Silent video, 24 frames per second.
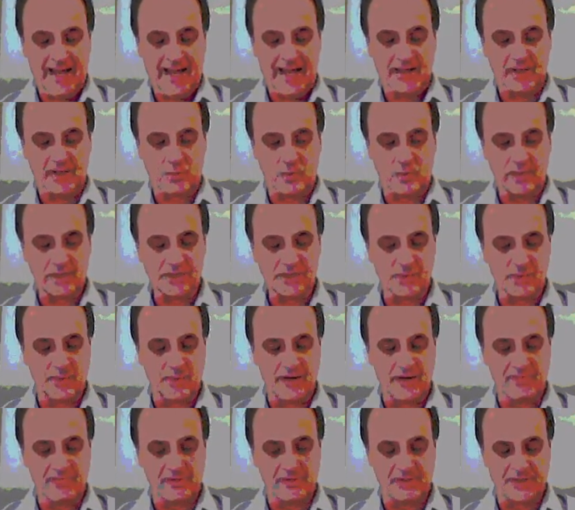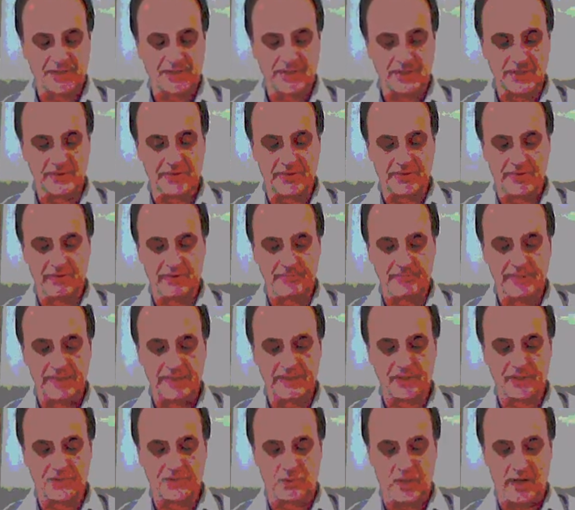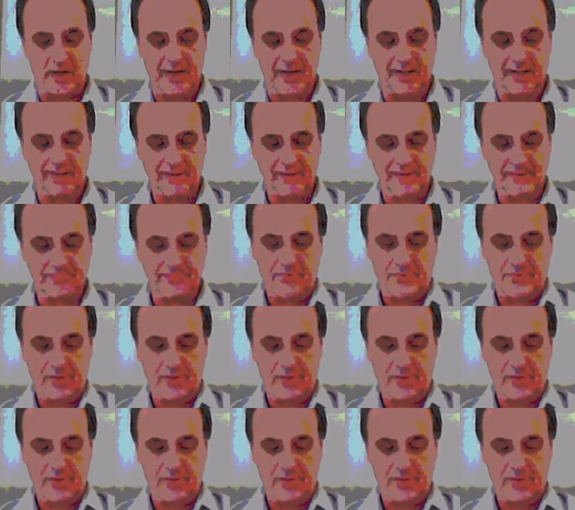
And wheresoever the children of men dwell,